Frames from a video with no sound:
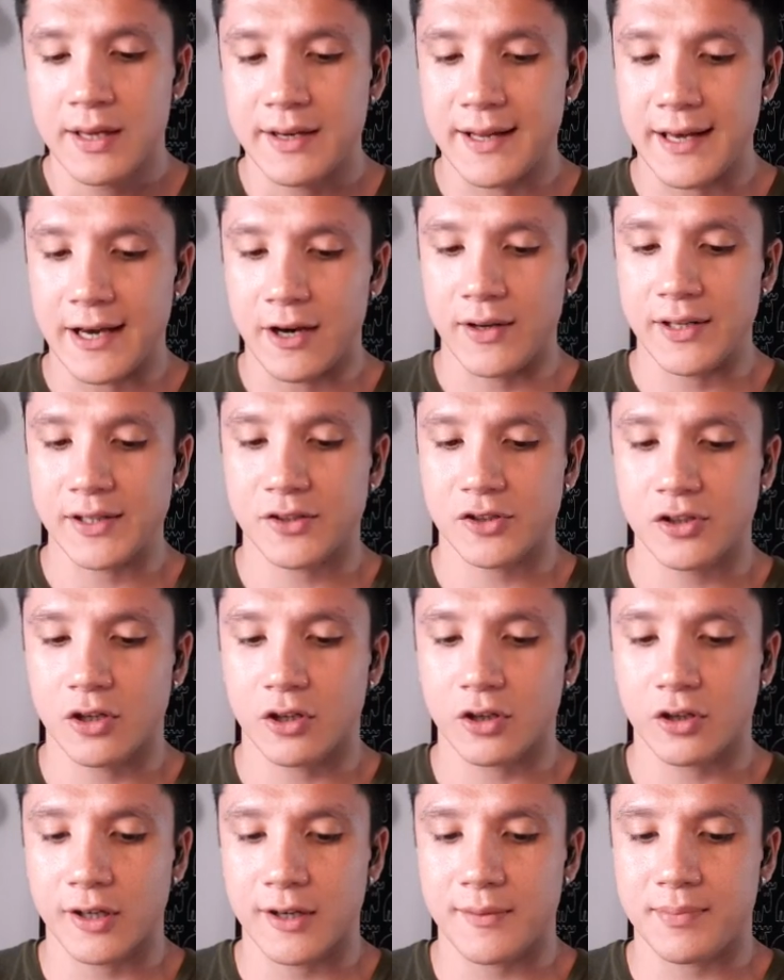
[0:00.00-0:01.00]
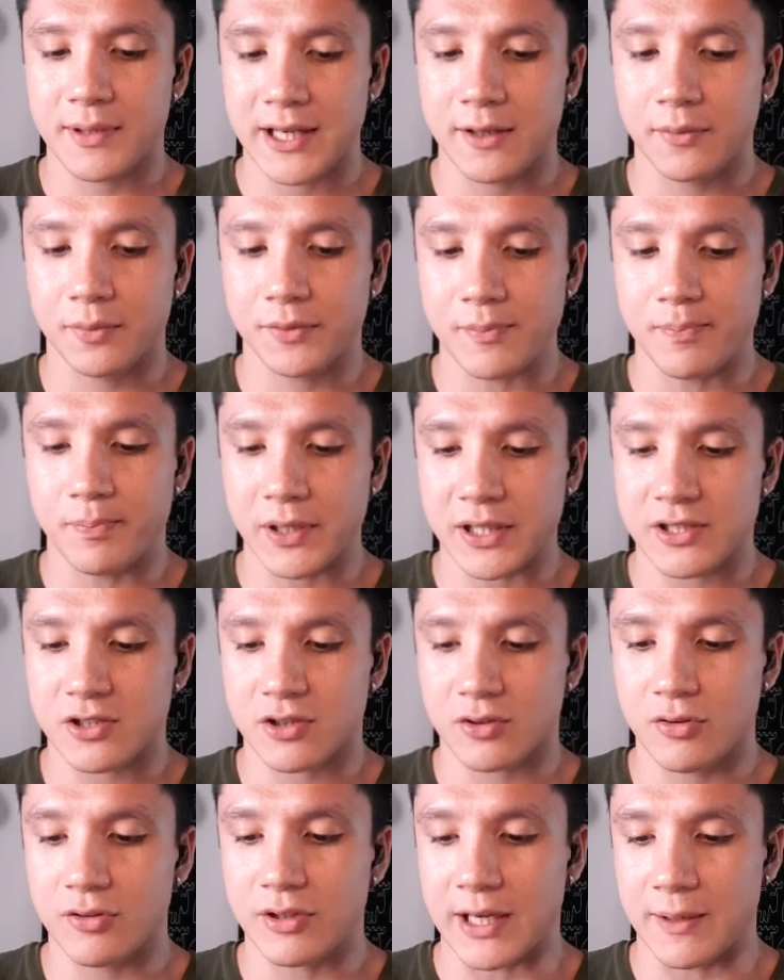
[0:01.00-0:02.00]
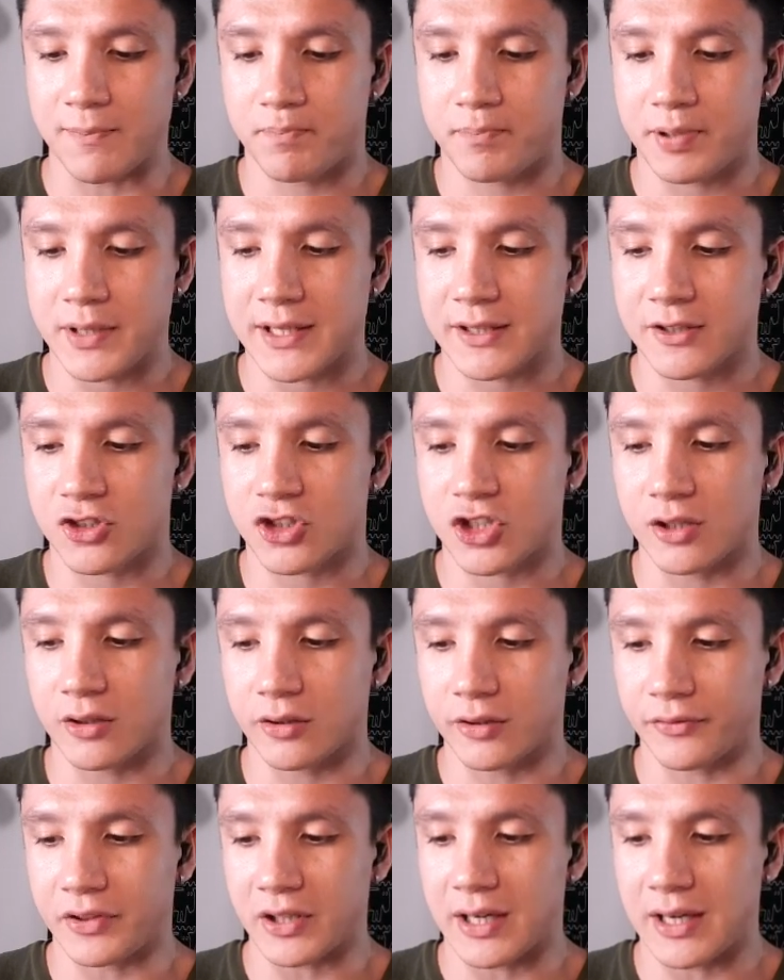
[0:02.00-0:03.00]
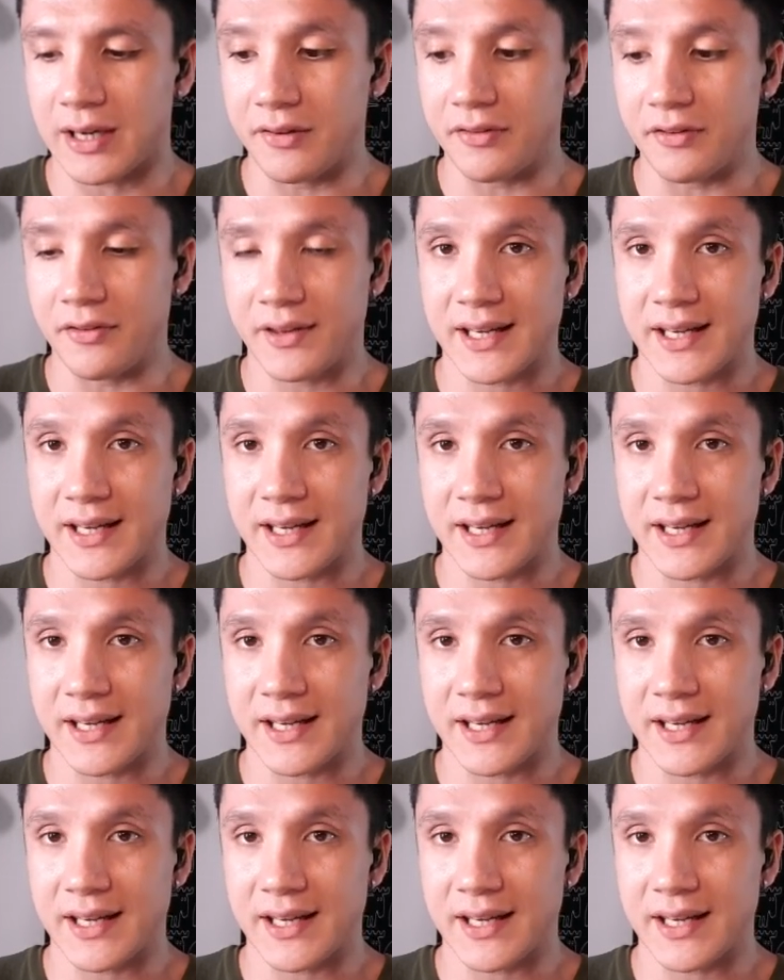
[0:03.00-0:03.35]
Now it's not going to be able to bust through that big shield of the Arthur.